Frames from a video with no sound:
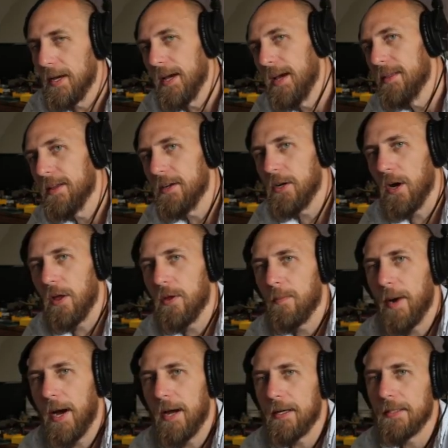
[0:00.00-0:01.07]
And then your other
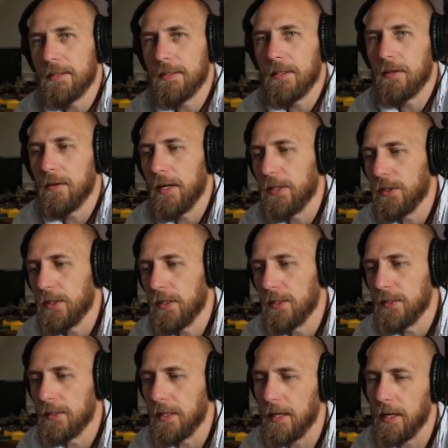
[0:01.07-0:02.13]
buyout
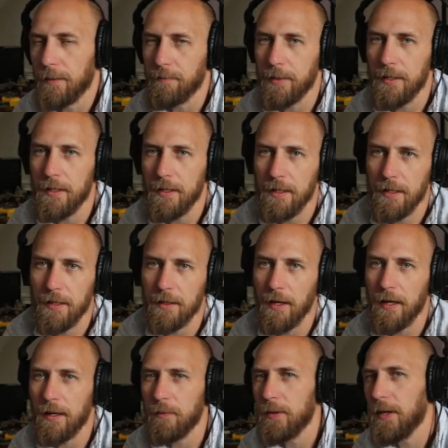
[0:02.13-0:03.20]
considerations, P,
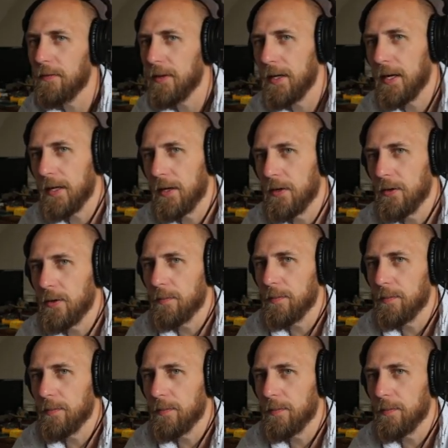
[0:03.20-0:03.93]
we're definitely not going to do